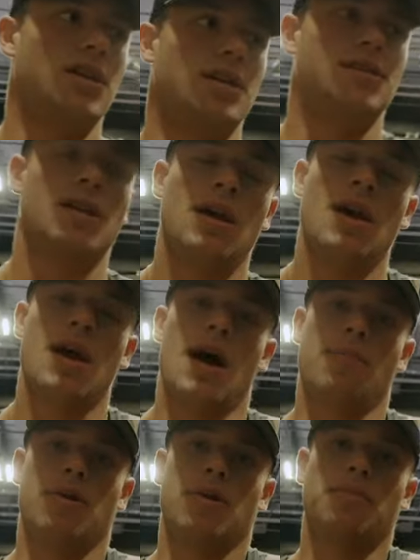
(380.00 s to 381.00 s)
is
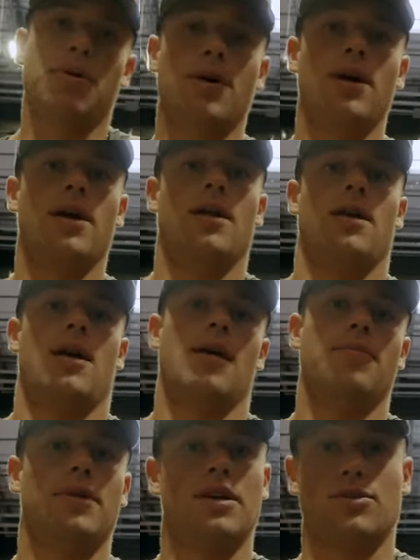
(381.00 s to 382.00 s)
I'm gonna put,
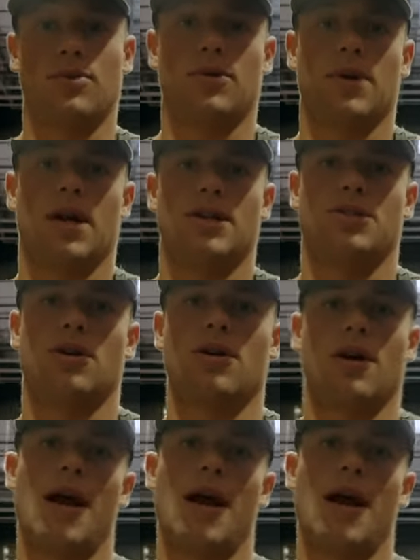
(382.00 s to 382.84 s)
and because we wanna get stronger,